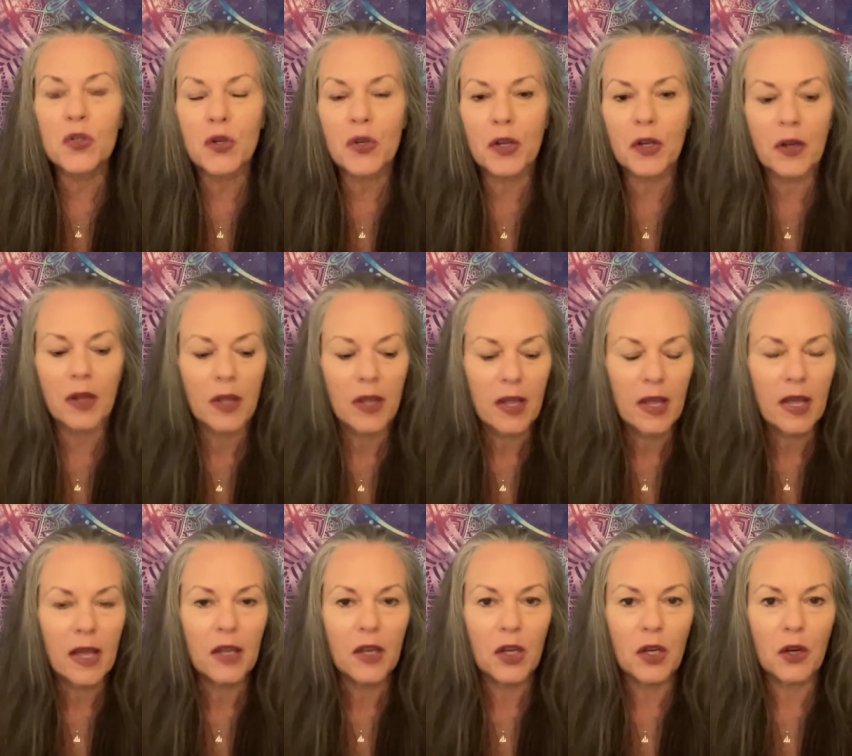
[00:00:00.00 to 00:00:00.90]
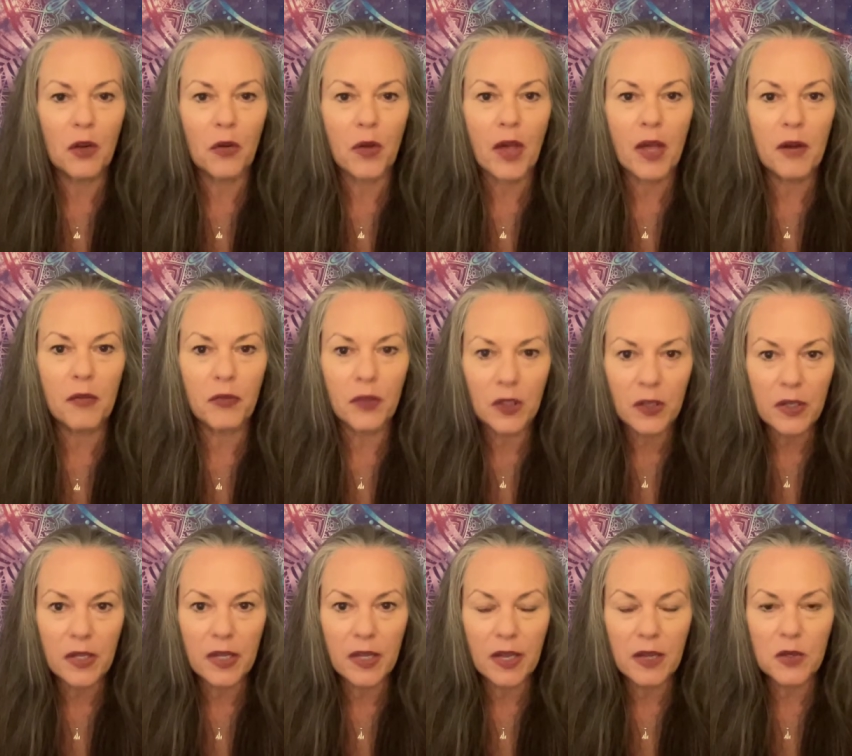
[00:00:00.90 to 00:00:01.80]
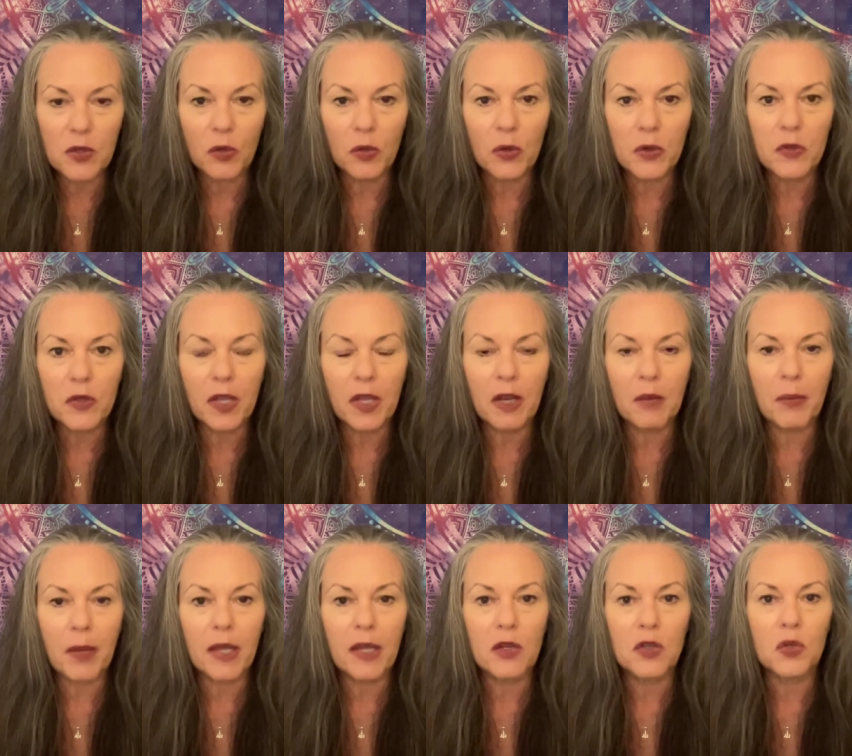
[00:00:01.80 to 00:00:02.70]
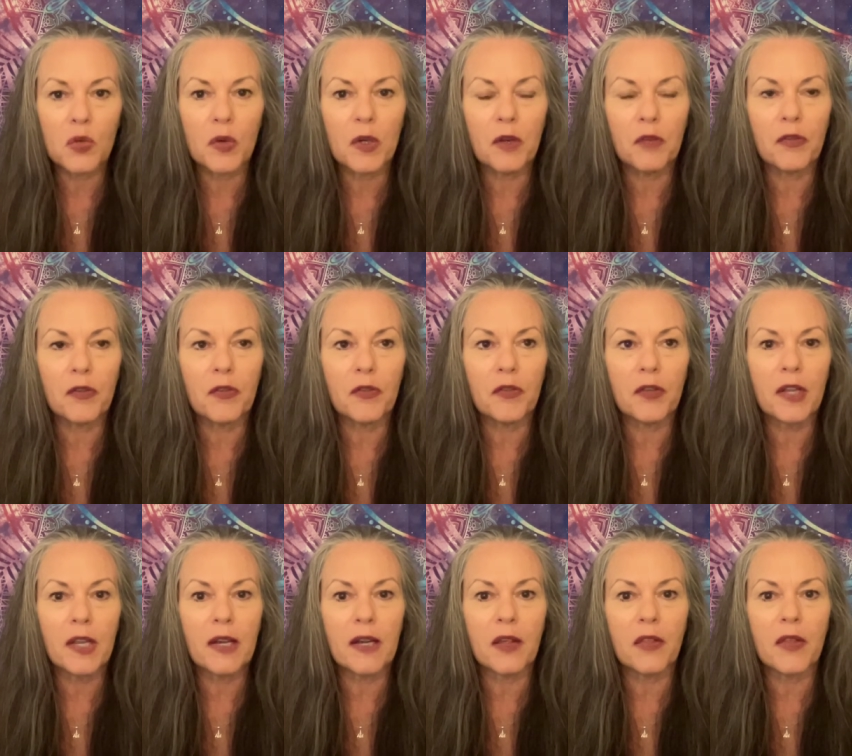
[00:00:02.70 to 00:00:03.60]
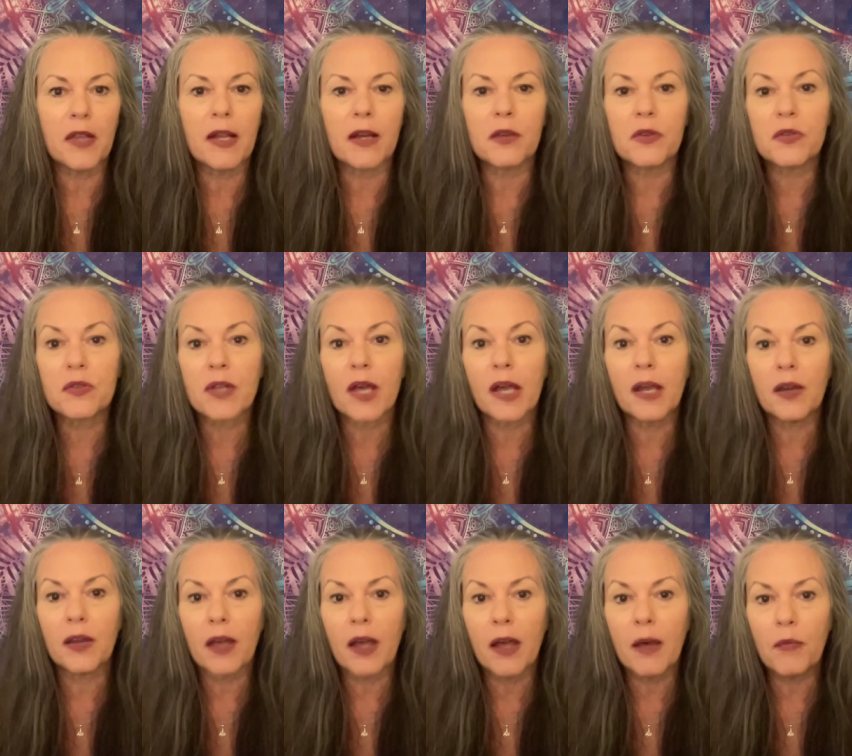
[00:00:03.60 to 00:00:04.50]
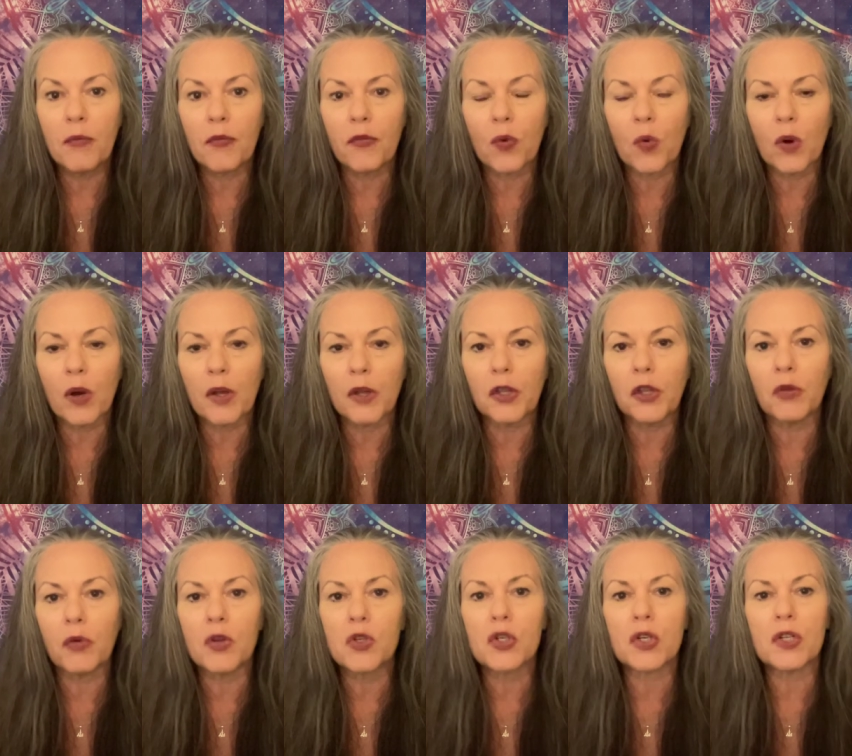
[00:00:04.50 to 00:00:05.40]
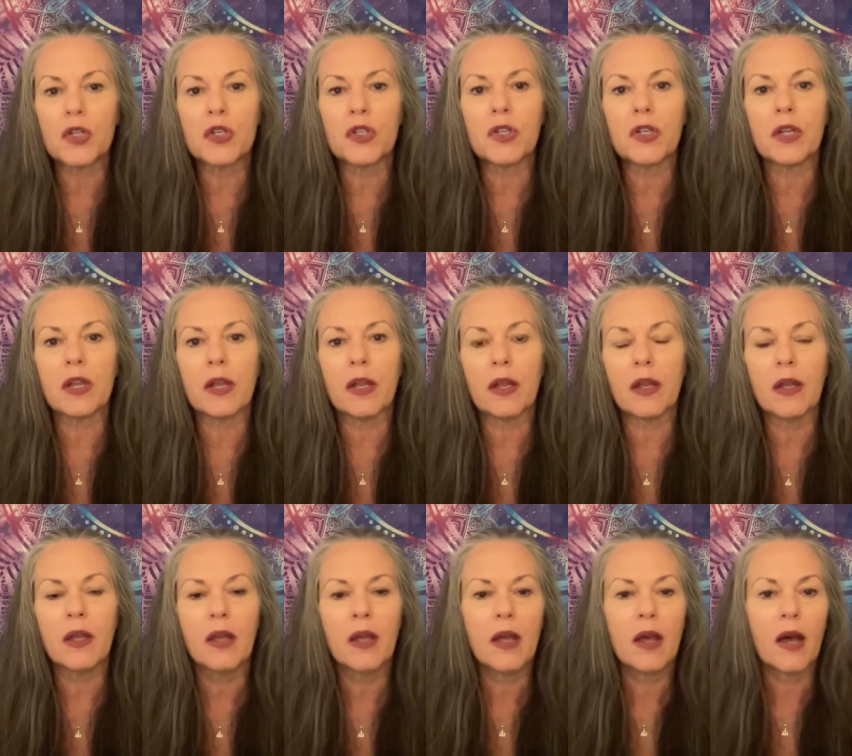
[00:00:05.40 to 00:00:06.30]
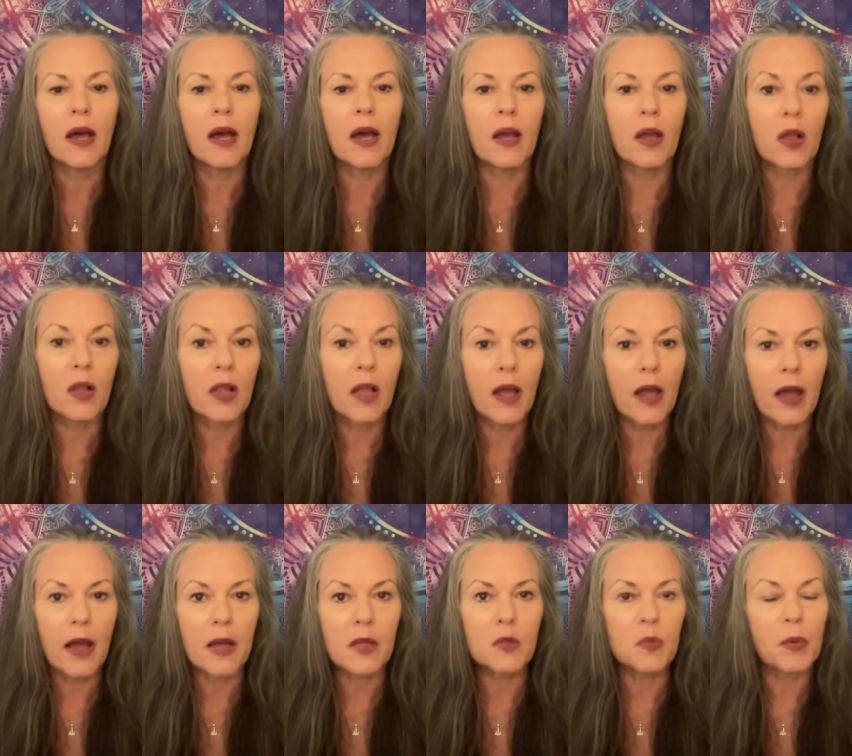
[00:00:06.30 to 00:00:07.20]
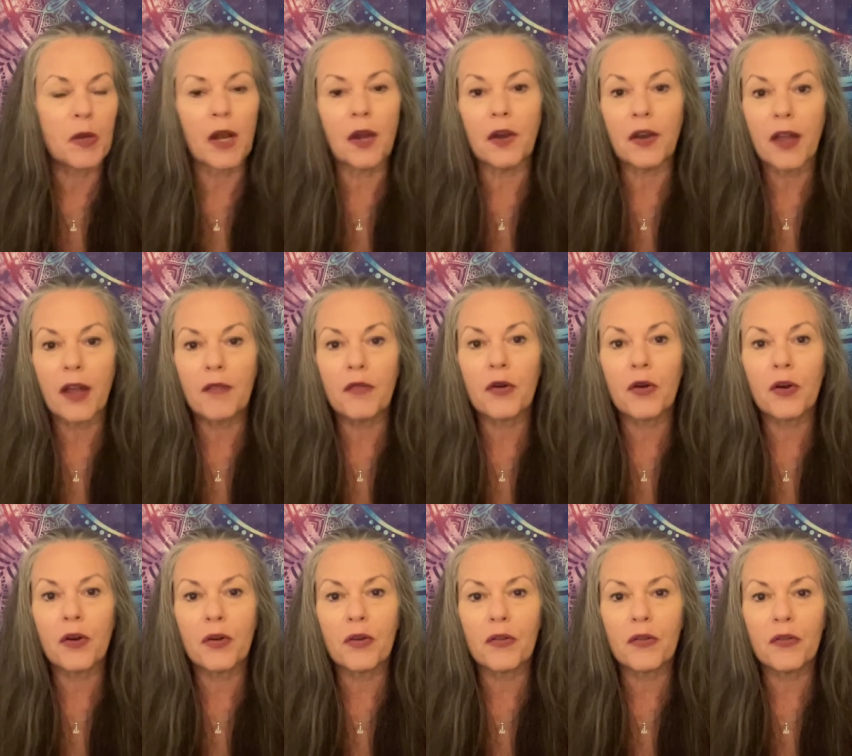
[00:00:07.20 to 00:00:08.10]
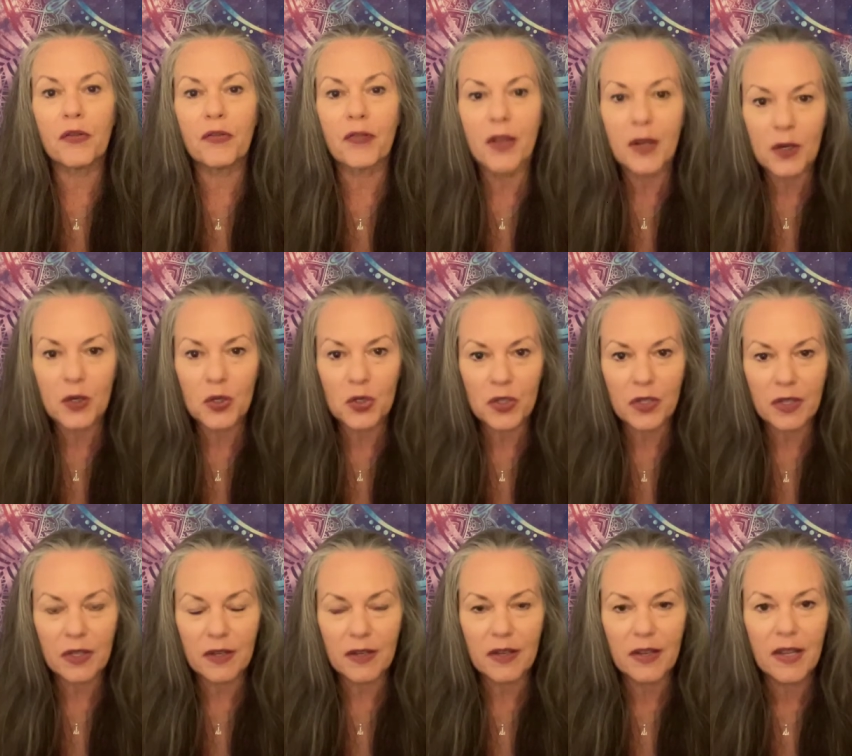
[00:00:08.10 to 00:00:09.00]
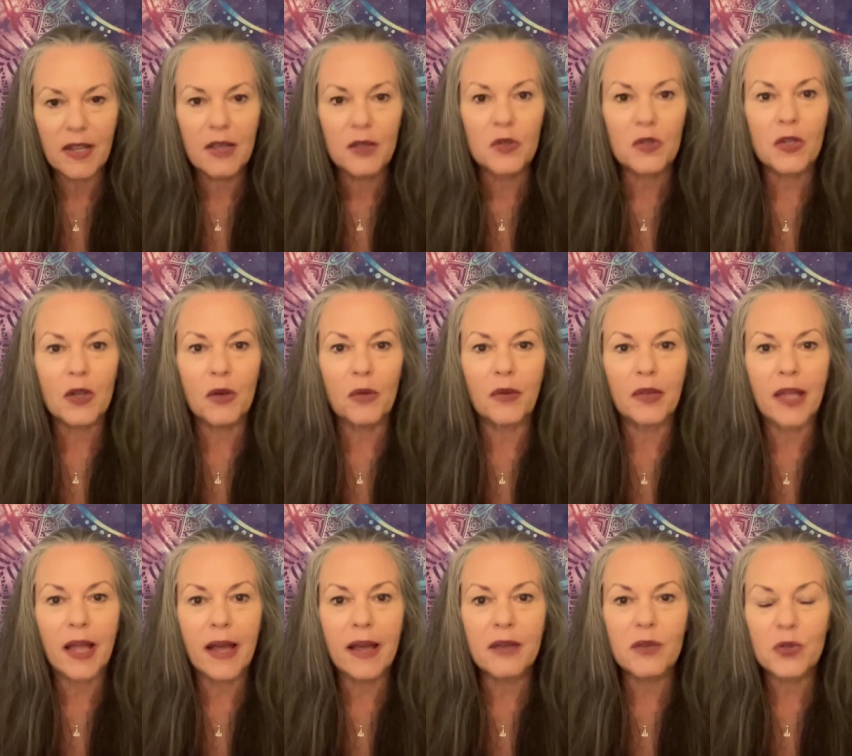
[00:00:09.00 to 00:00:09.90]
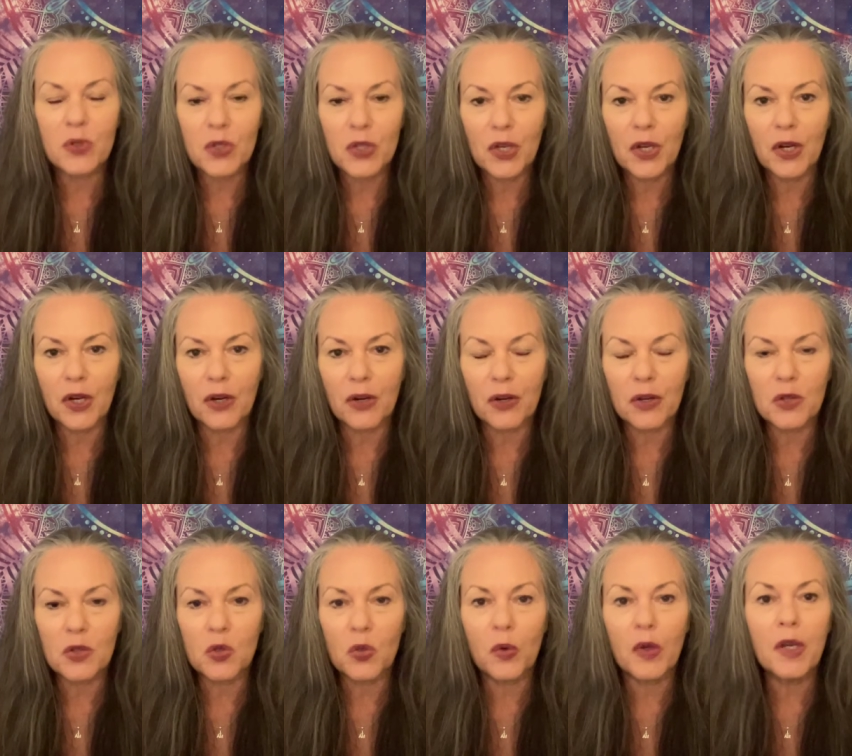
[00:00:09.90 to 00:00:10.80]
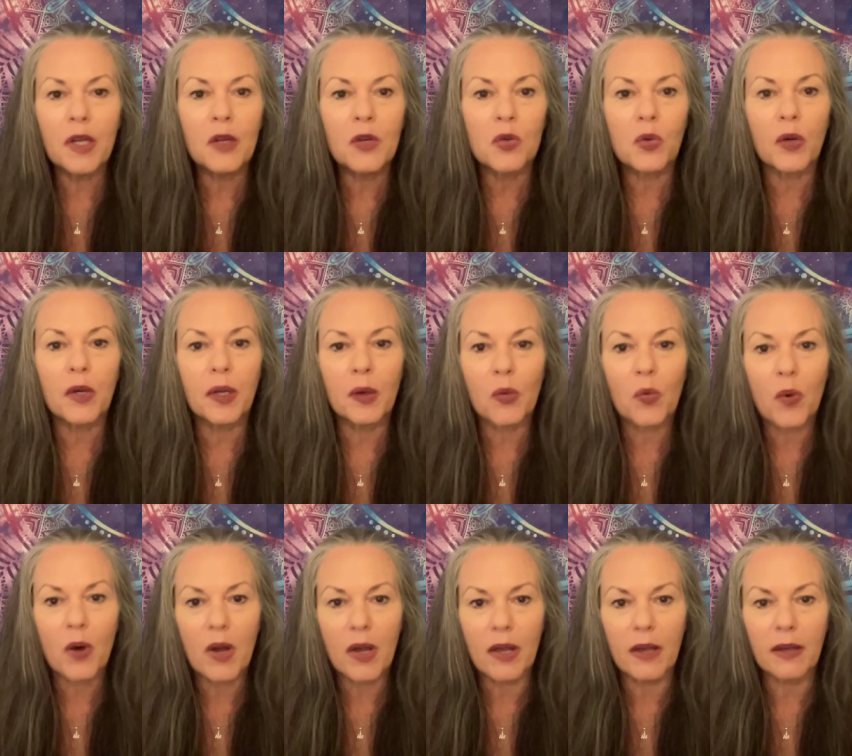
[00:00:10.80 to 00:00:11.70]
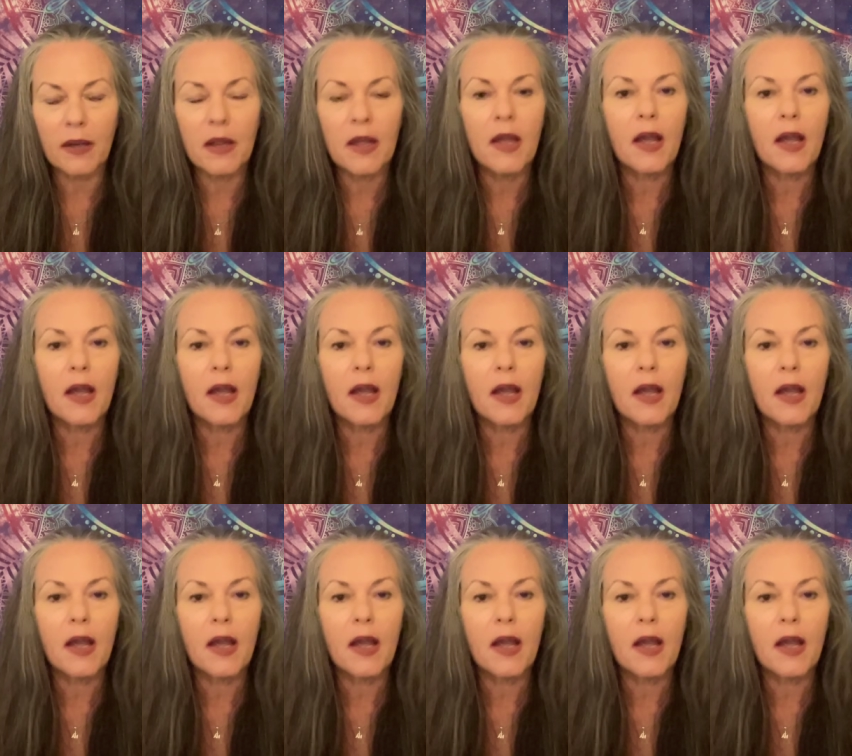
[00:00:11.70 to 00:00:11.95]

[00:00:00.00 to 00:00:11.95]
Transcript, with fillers: started, you know, kind of looking at Dolores Cannon back in 2015, I think I signed up for a QHHT class, but I never finished it. So last year in 2021,